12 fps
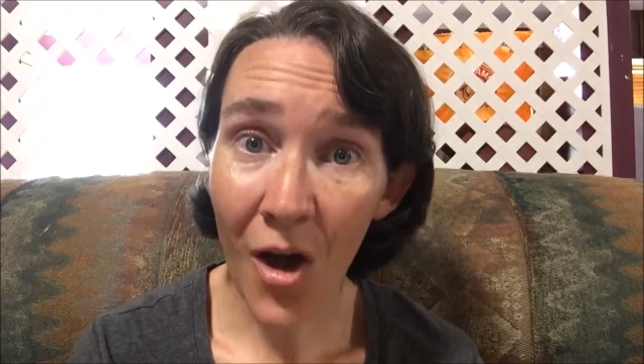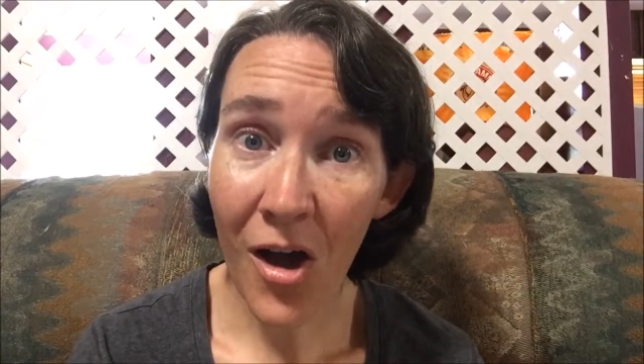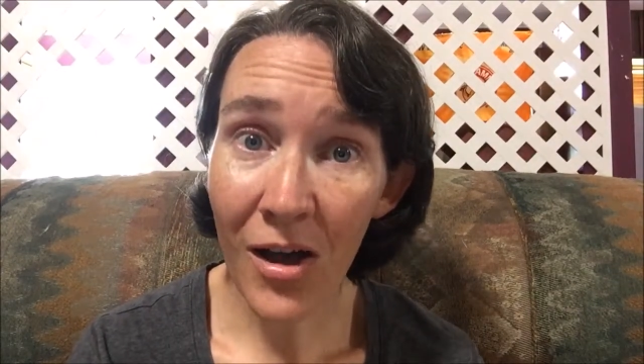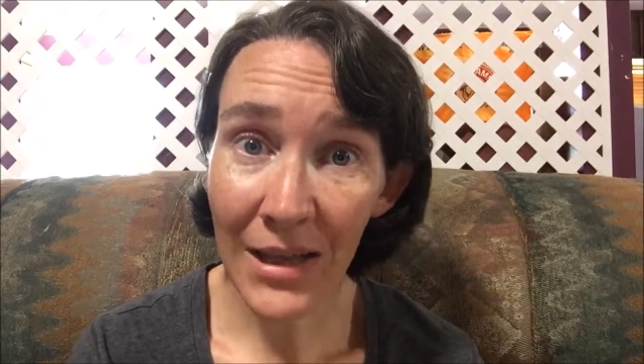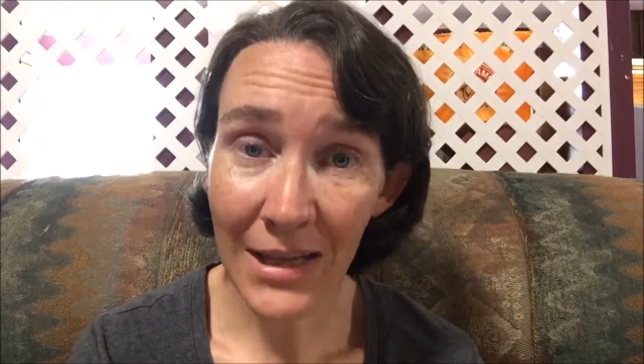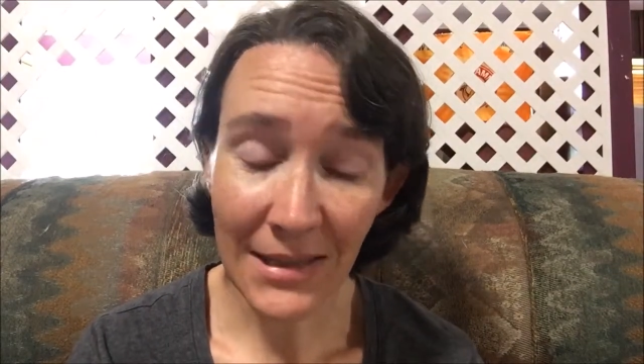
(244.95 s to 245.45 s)

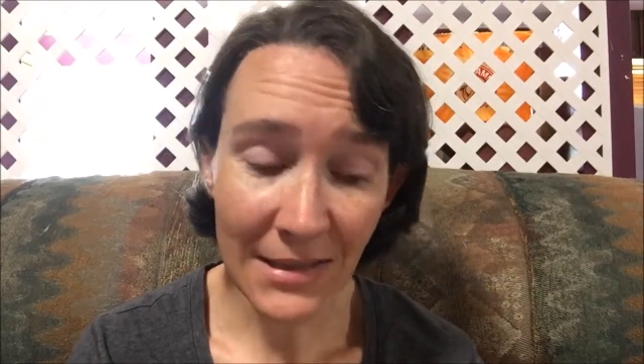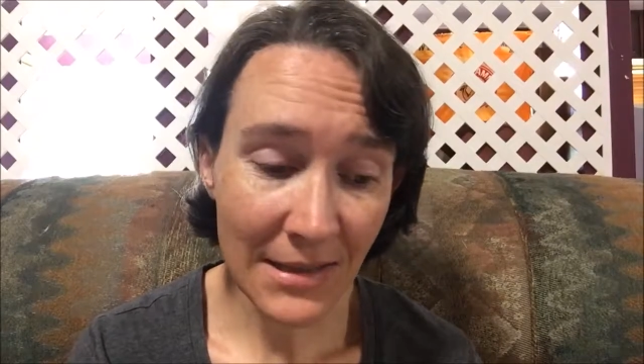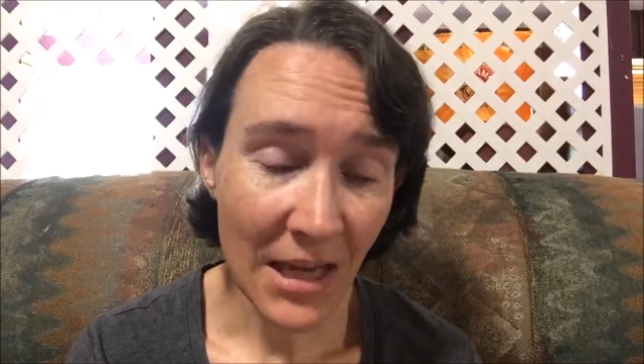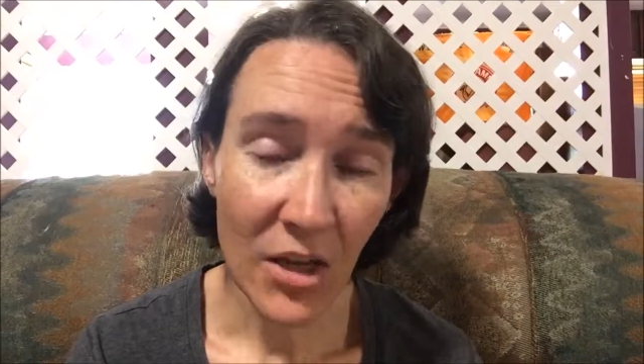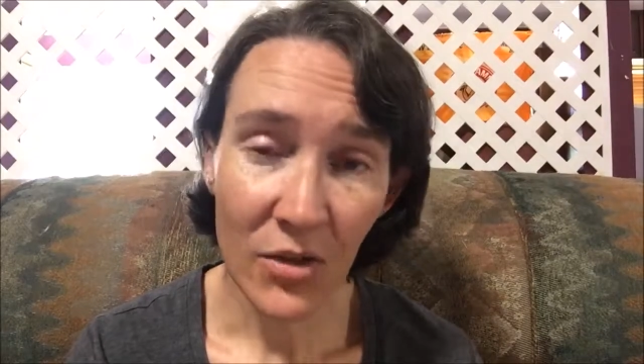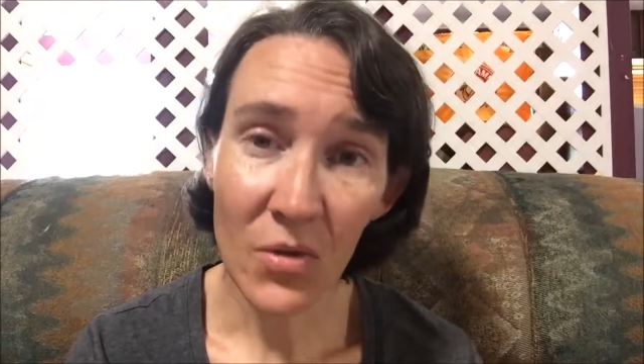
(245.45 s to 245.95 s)
August
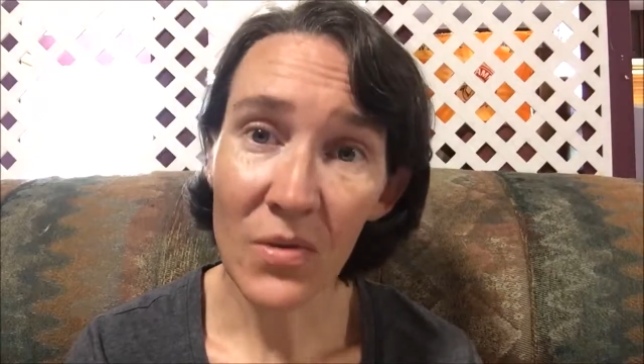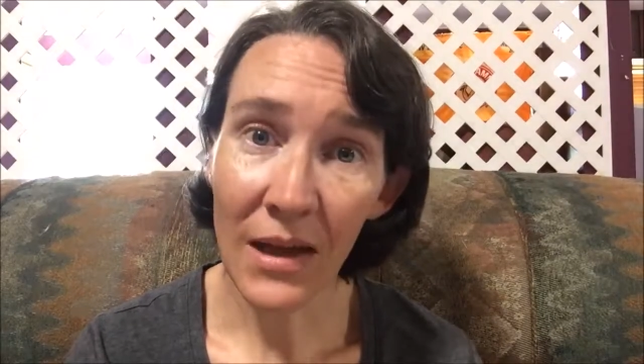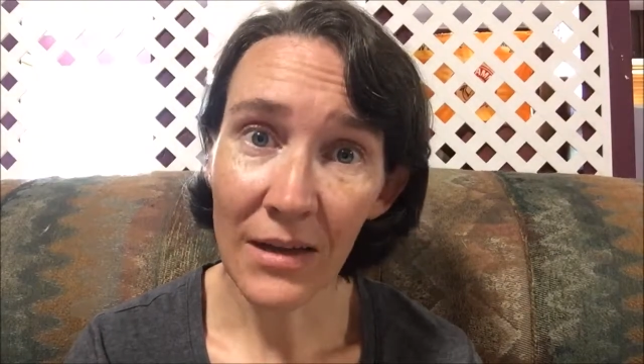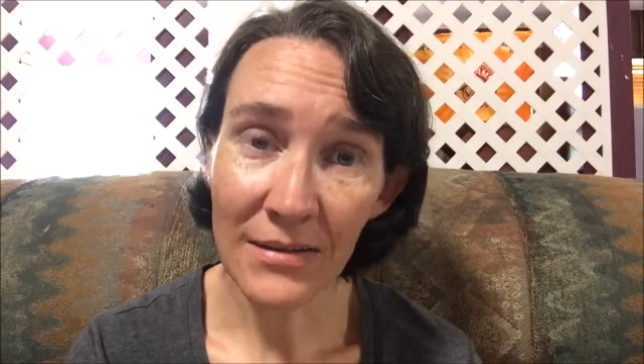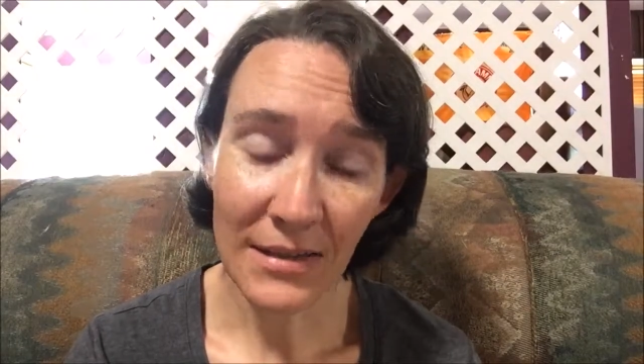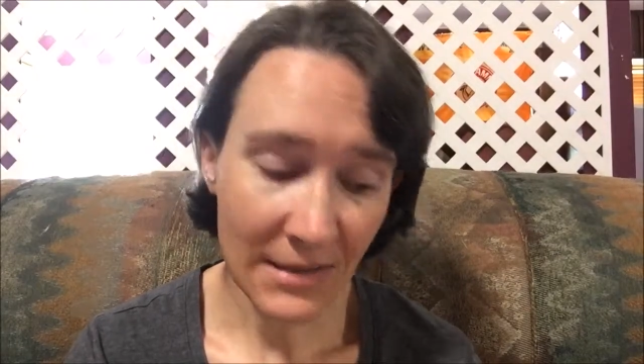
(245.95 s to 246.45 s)

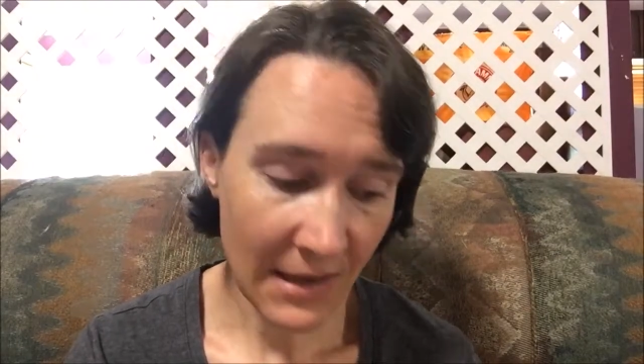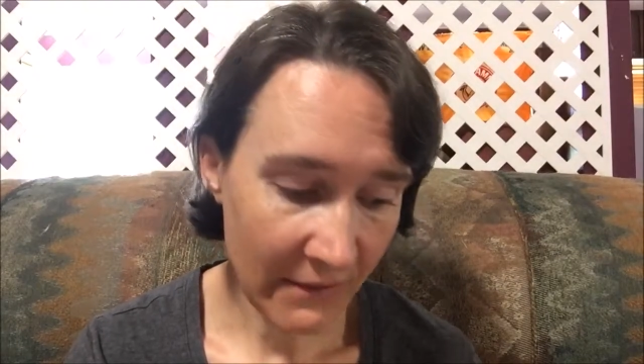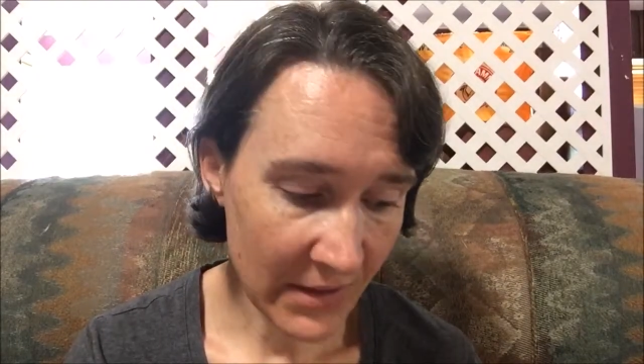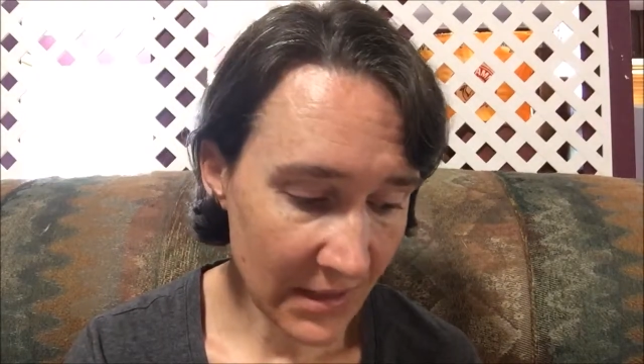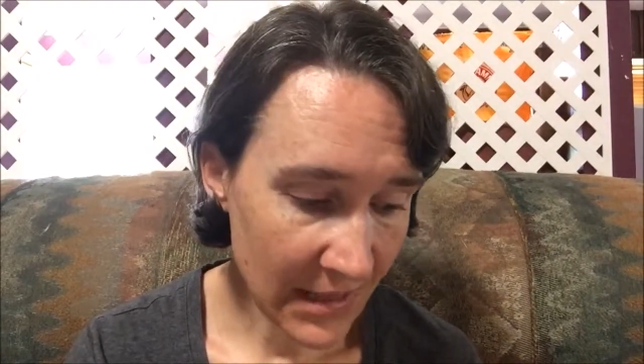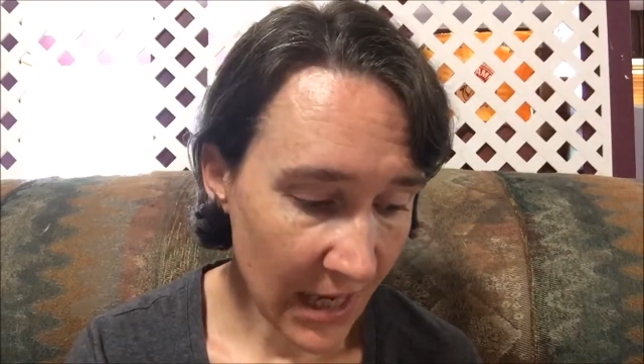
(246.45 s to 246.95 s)

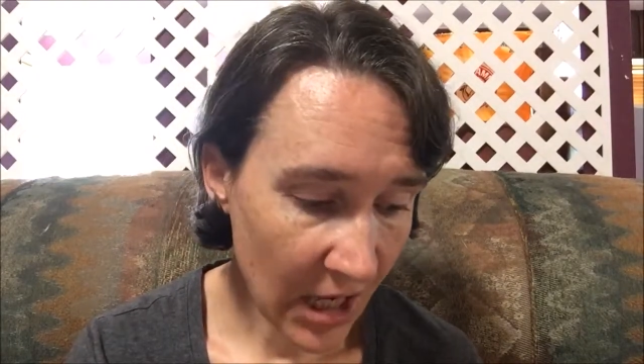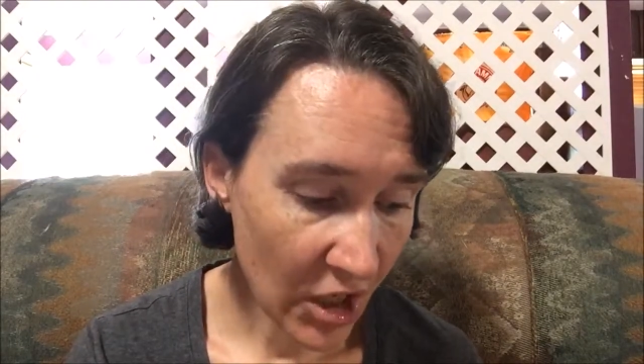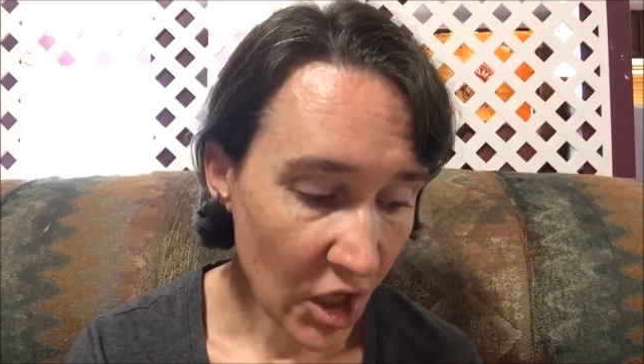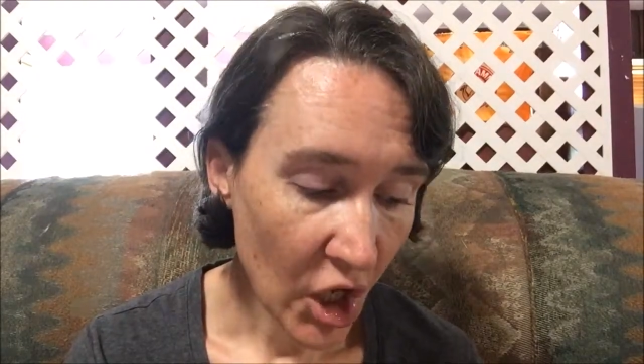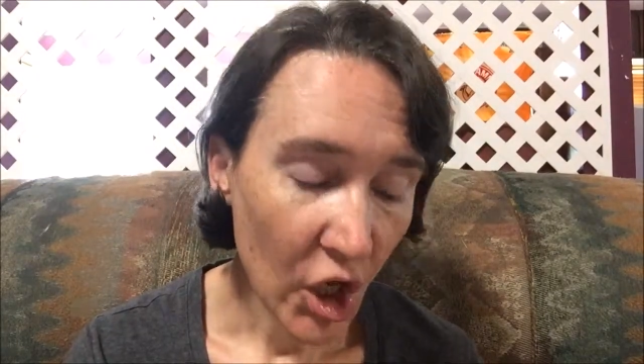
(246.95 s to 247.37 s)
2017,